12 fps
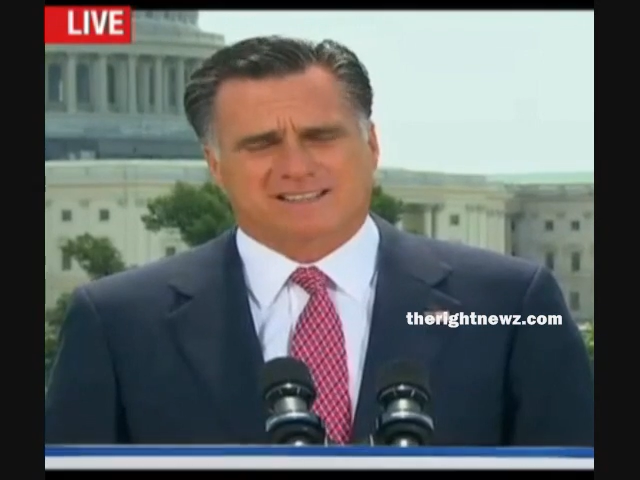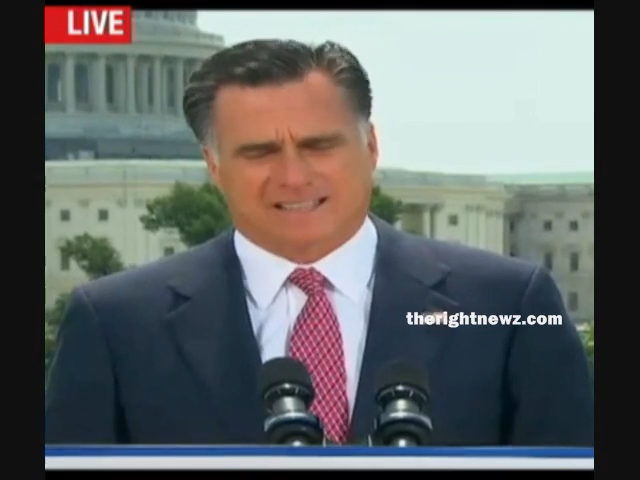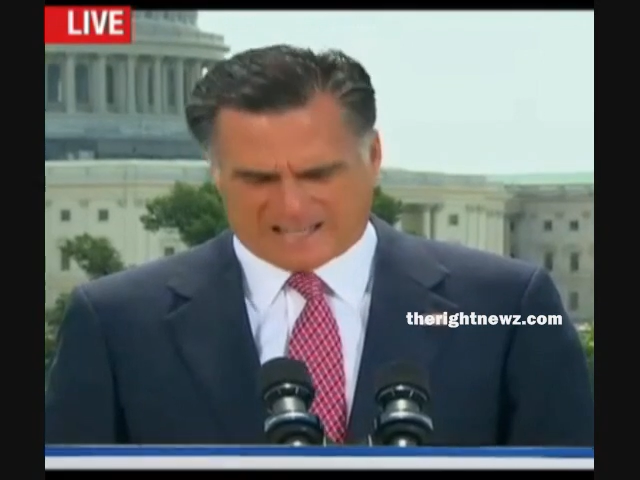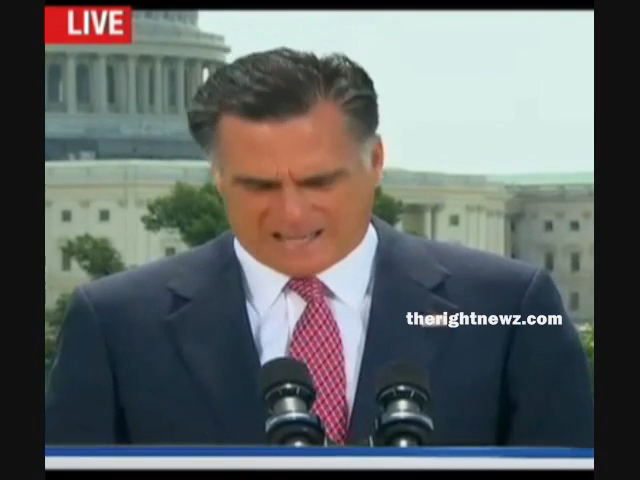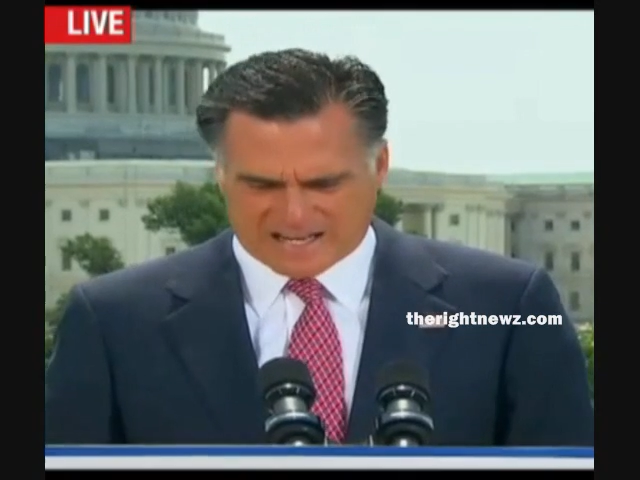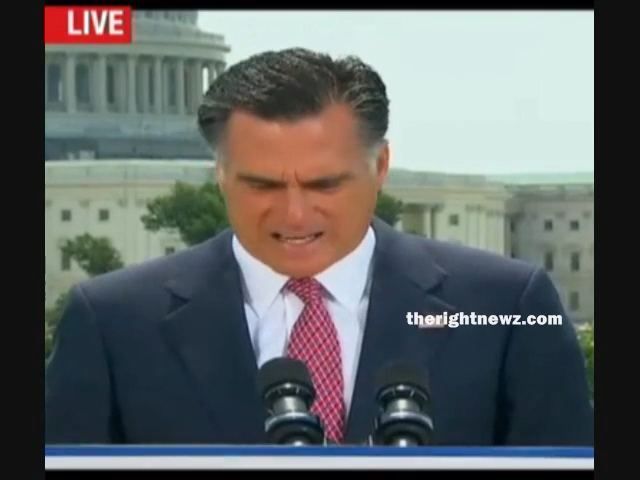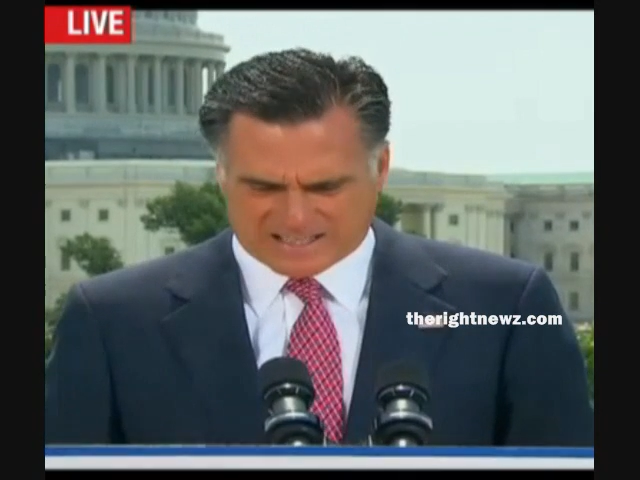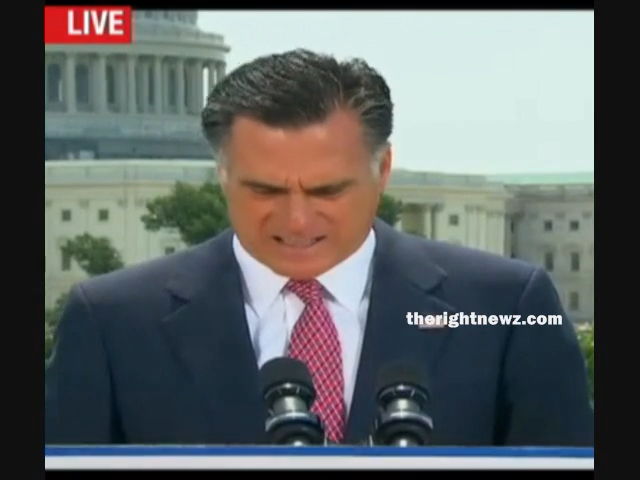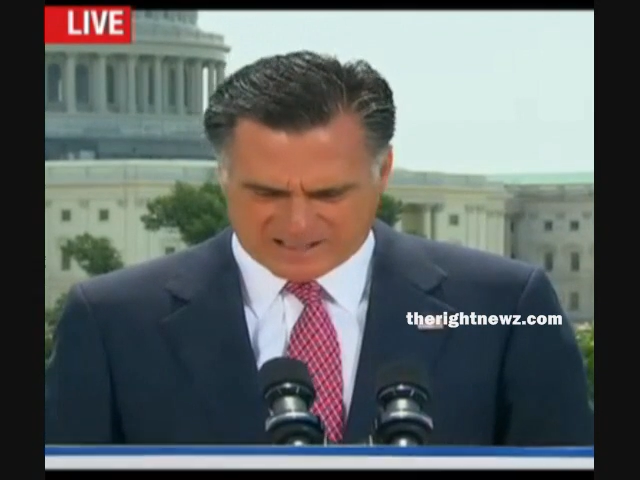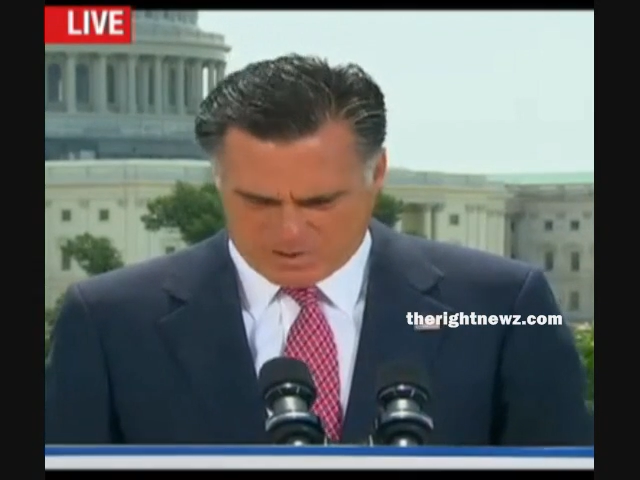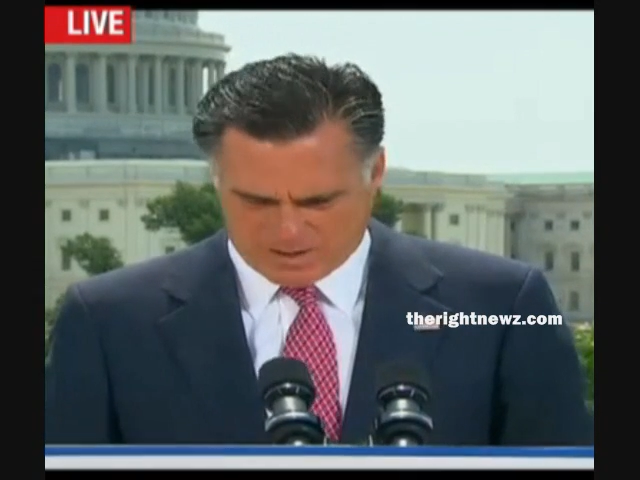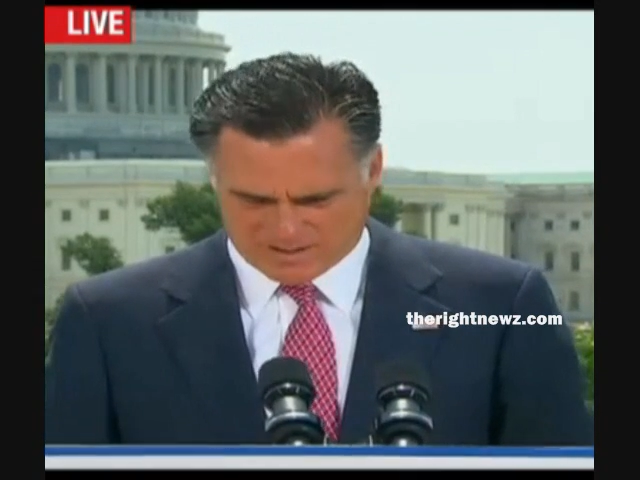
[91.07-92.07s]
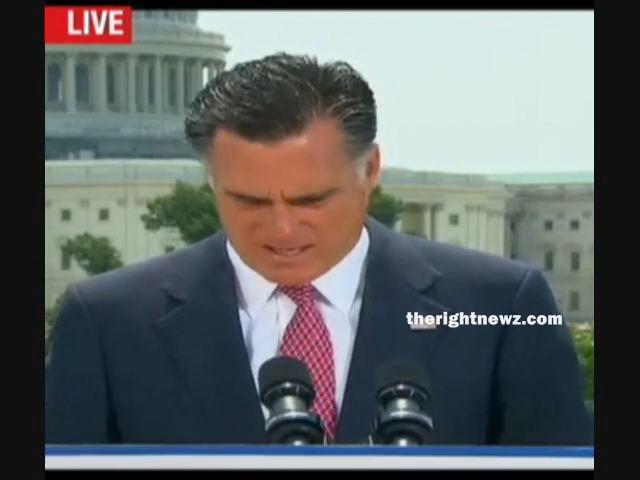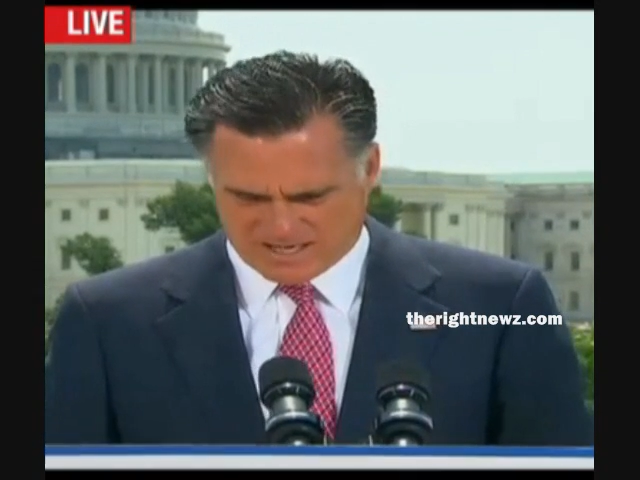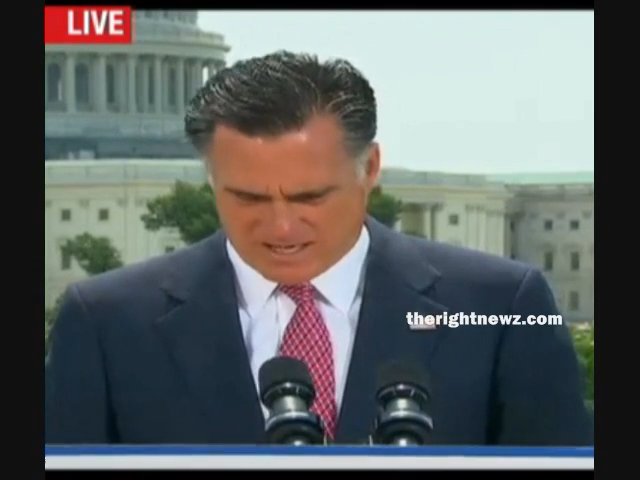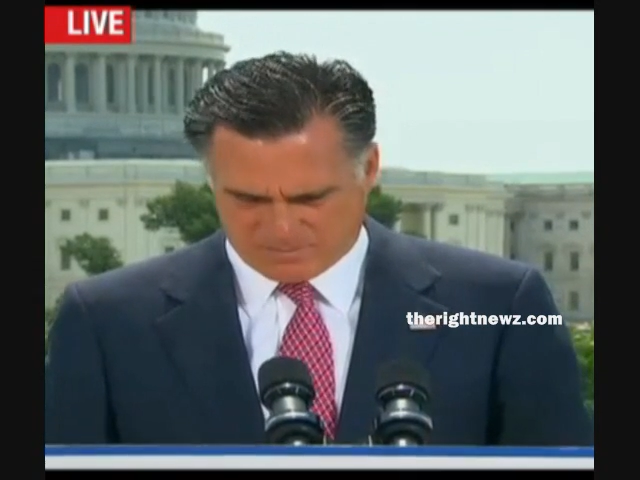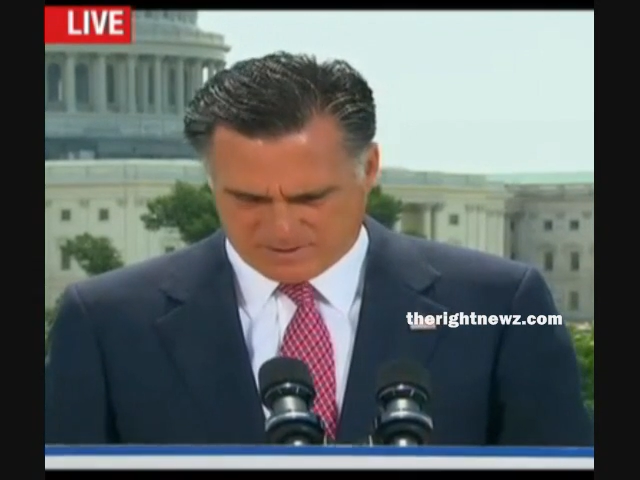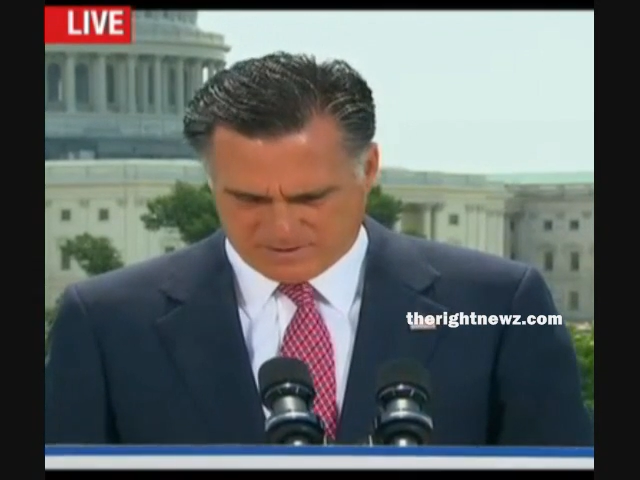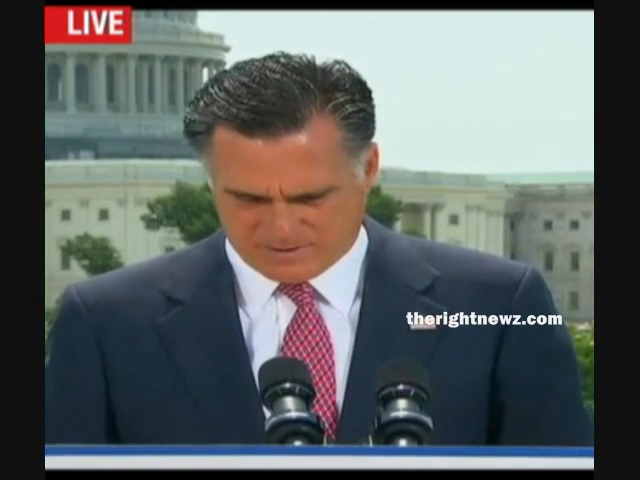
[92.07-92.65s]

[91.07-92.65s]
they like and they want to keep.